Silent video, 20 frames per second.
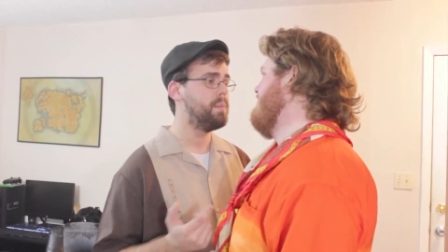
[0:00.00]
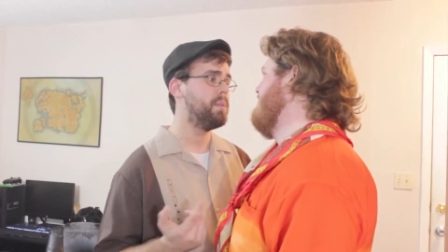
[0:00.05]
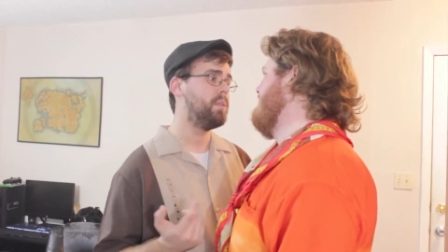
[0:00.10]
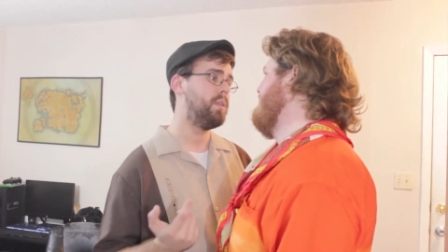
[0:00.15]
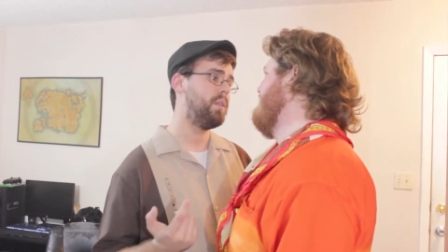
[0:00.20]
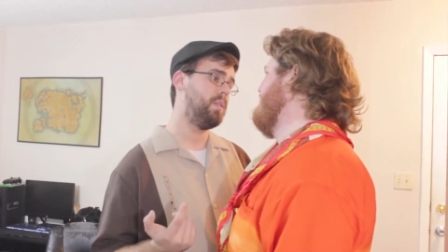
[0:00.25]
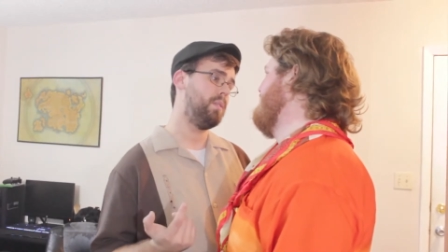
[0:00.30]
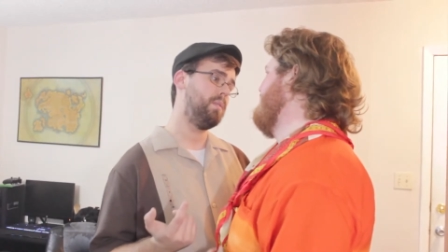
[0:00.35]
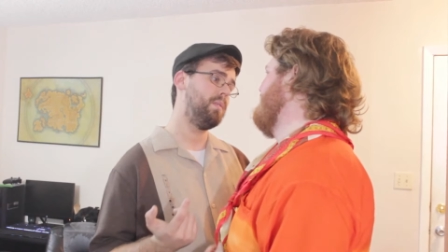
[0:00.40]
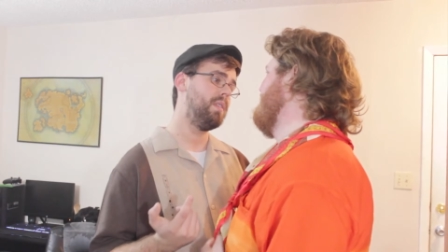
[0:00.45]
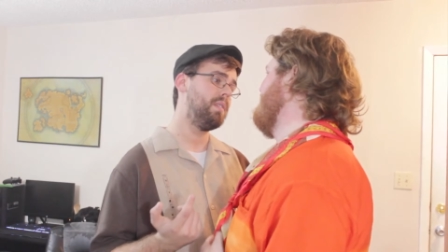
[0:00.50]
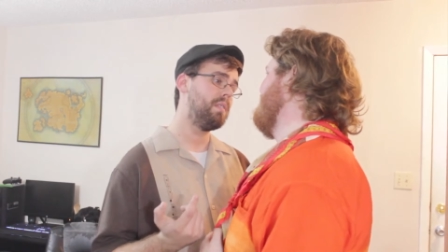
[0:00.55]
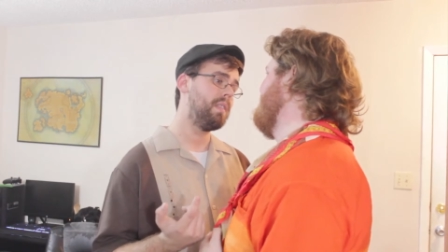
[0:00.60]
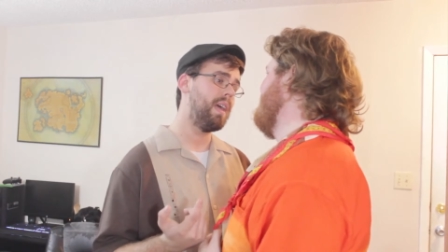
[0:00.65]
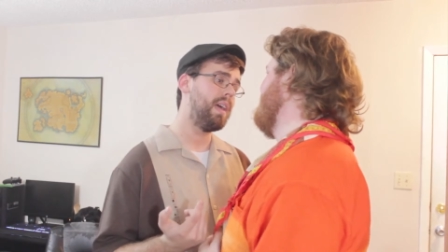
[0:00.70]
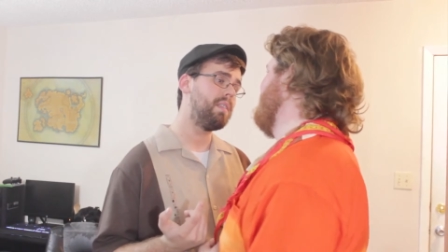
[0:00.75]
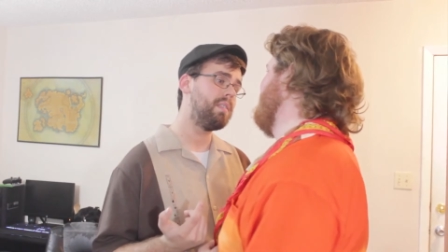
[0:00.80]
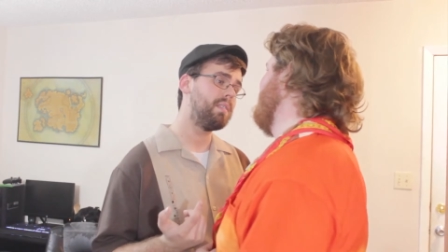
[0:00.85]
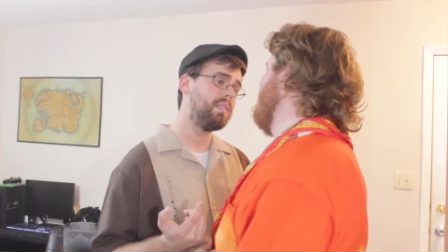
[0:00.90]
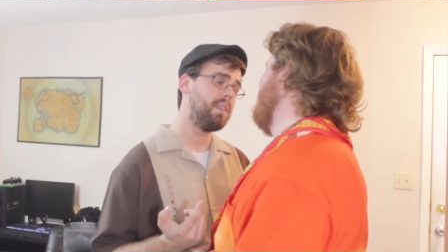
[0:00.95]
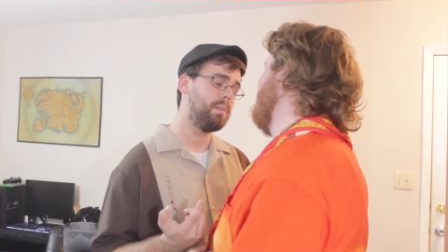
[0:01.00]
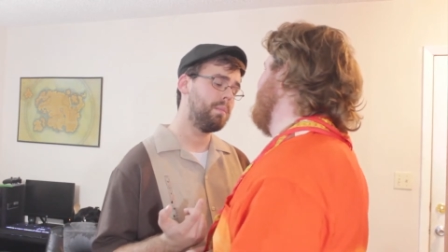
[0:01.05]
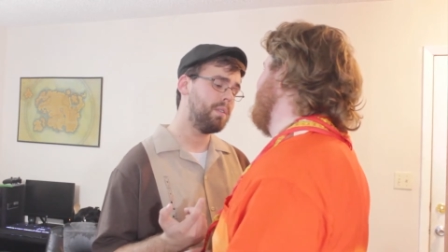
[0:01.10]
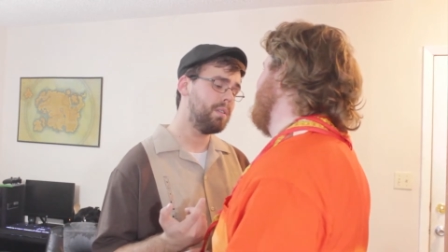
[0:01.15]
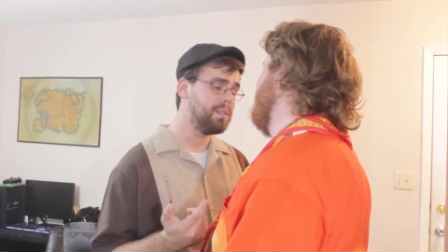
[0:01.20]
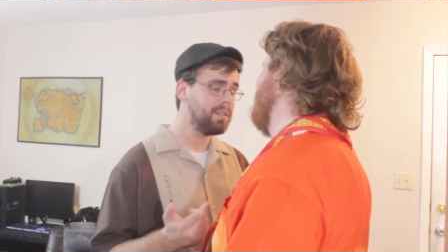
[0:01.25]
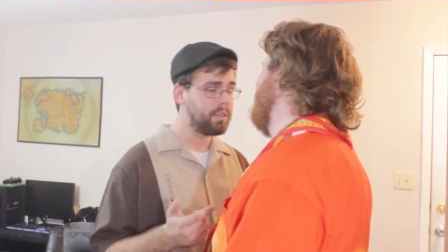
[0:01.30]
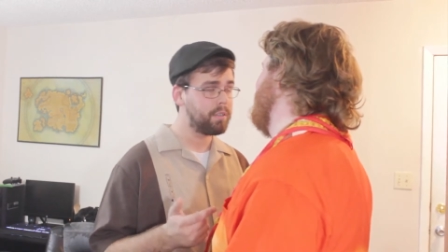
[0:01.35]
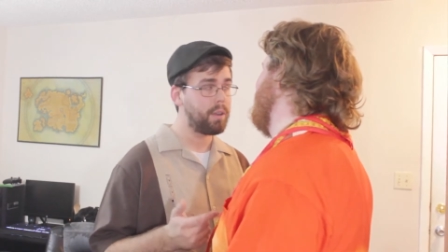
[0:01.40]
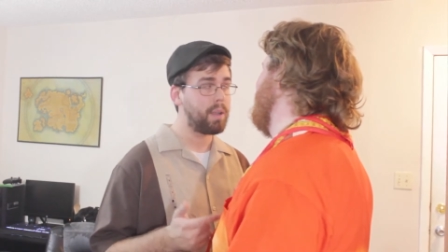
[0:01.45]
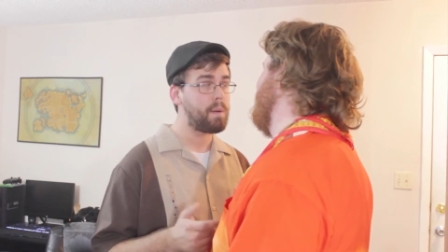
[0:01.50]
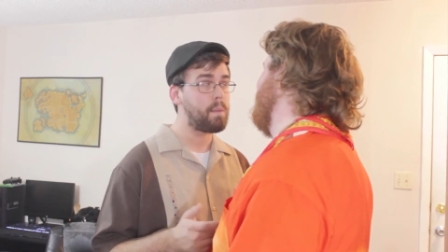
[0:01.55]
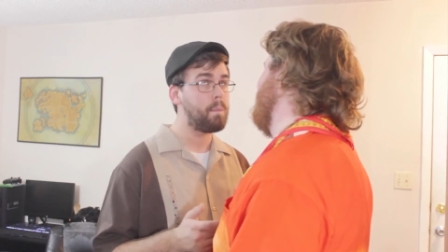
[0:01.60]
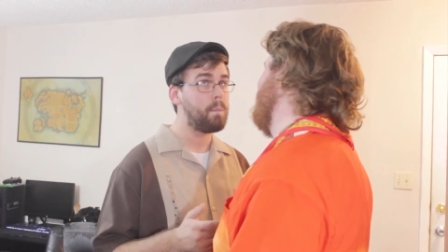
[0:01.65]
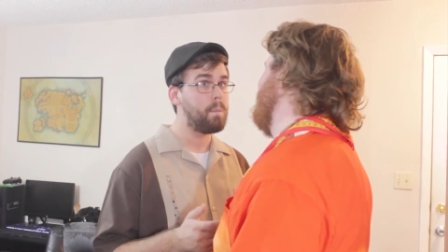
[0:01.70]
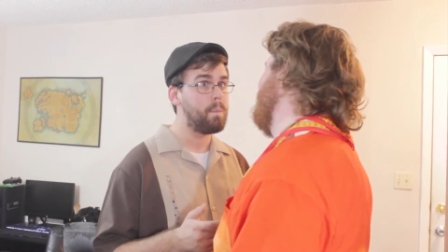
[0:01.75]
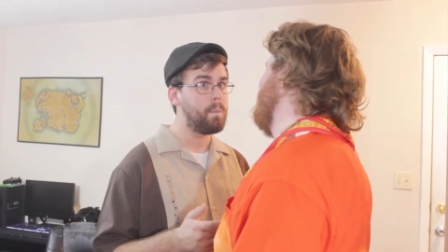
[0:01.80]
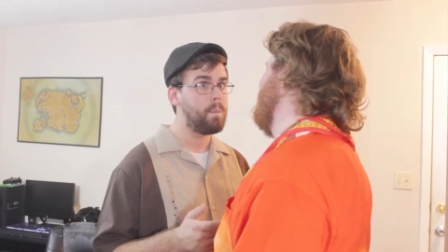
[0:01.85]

that family reunion last summer. I drank